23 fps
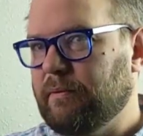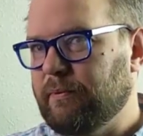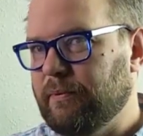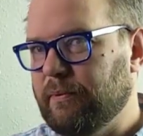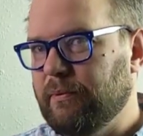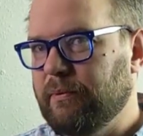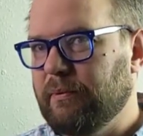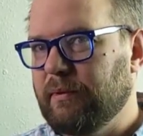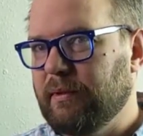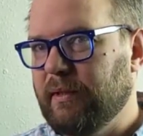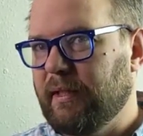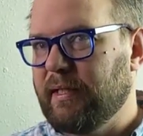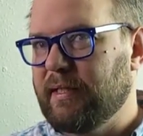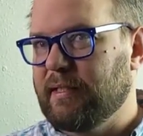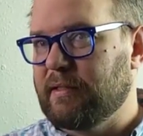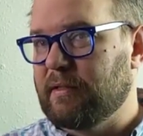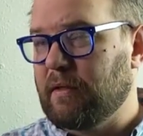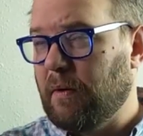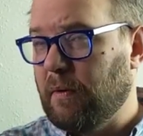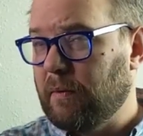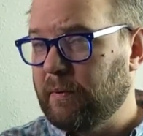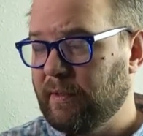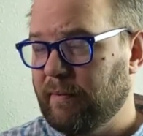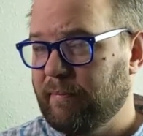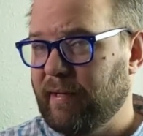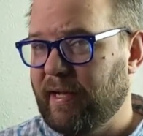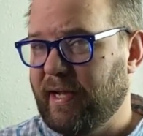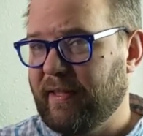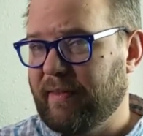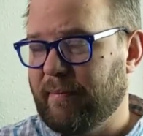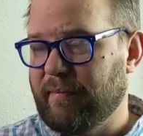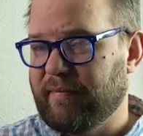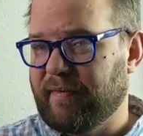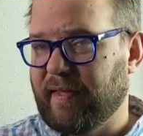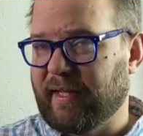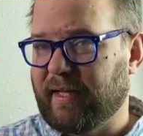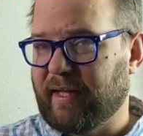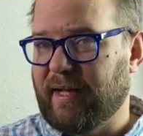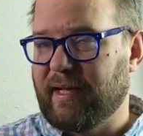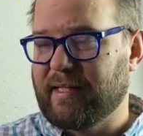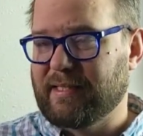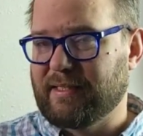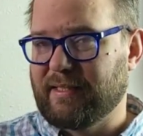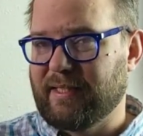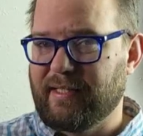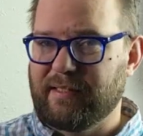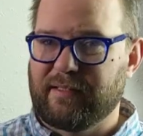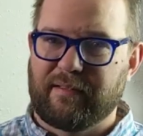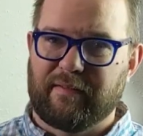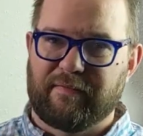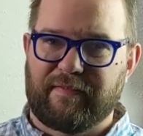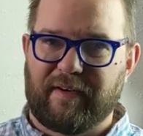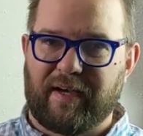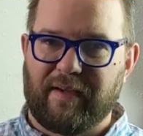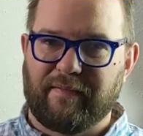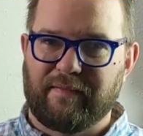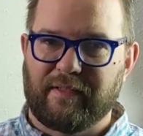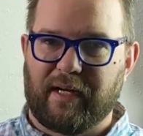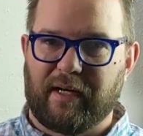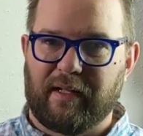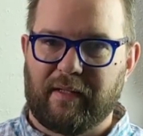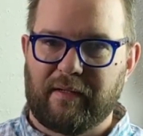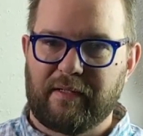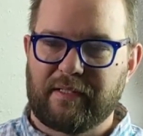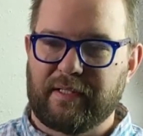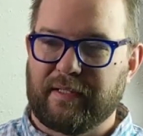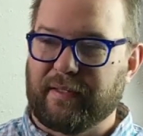rule is to only buy them if they cost less than $5,